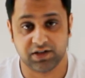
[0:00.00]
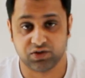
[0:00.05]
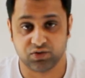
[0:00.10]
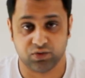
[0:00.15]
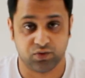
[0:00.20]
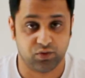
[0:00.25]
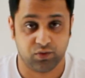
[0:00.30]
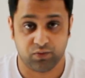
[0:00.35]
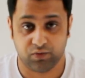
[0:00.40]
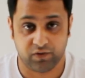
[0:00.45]

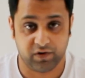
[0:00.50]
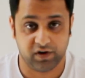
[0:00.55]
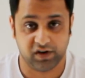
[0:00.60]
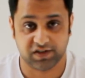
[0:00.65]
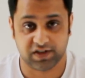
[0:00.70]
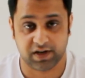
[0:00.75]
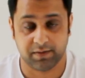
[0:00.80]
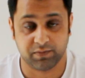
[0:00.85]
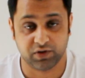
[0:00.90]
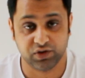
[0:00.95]
So for
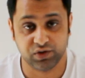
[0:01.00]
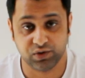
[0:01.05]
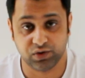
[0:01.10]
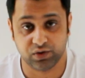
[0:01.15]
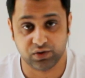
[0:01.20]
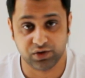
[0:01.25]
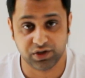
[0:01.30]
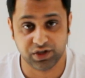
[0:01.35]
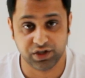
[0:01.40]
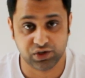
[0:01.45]
example, you
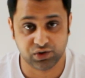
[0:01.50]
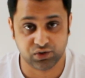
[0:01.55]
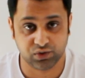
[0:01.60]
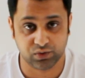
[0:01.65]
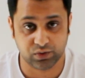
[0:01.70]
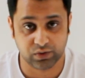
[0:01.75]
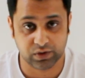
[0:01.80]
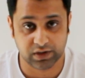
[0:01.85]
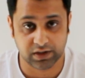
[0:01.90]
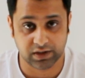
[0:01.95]
don't need
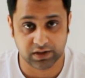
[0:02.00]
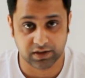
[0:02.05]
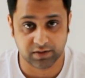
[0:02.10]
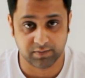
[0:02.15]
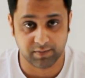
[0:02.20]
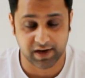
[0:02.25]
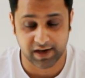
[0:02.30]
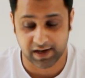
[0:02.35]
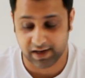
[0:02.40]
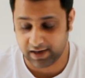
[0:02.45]
to
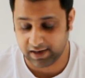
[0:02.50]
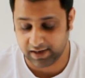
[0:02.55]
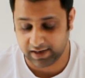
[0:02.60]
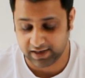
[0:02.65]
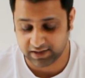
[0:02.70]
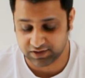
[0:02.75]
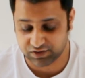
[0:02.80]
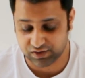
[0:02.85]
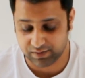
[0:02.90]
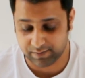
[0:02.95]
buy an
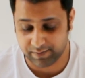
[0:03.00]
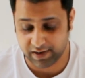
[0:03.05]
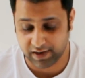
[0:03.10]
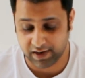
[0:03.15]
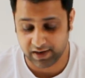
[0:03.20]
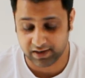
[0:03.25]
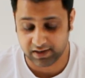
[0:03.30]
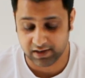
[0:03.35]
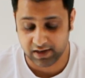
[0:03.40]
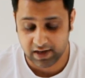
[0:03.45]
extra
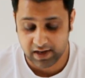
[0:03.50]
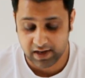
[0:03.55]
bag.